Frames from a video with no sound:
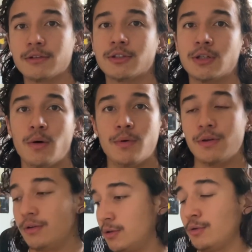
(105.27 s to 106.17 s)
So
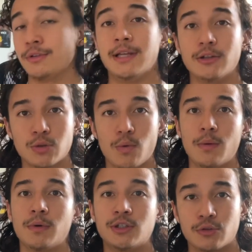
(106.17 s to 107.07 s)
your deltoid,
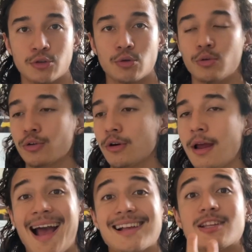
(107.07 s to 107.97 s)
which is your shoulder,
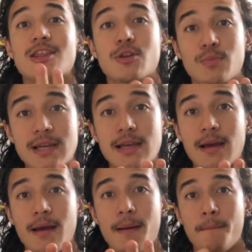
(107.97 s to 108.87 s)
has three
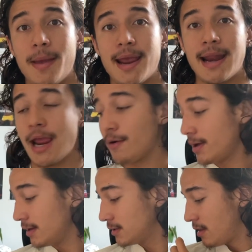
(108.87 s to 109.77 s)
main
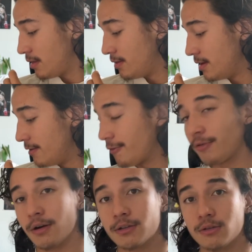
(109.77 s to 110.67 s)
areas: the
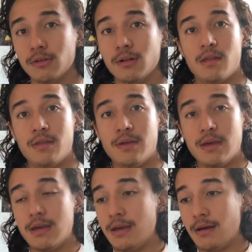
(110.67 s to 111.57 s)
frontal,
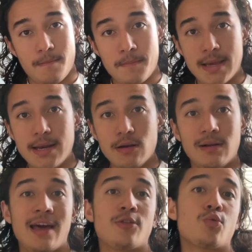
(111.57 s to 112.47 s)
the medial,
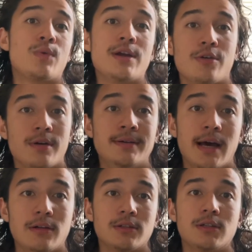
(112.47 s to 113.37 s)
and the rear
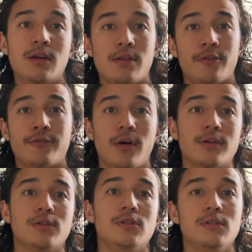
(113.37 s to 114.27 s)
delt. The
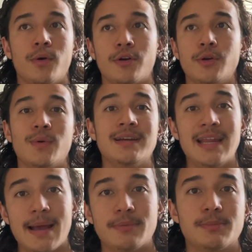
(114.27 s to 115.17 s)
frontal, when you're doing
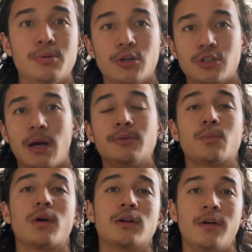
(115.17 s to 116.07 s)
dips, push-ups, you're
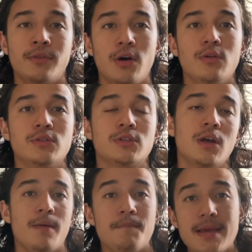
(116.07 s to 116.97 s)
working on those.
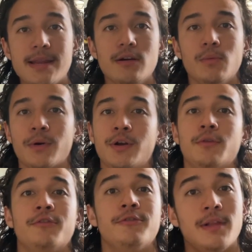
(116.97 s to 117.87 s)
medial, when you're
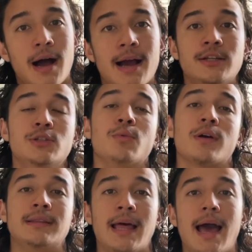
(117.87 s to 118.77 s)
doing flies, you're
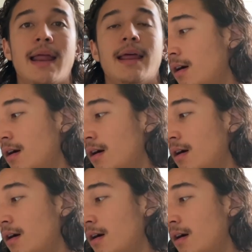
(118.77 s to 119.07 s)
working that.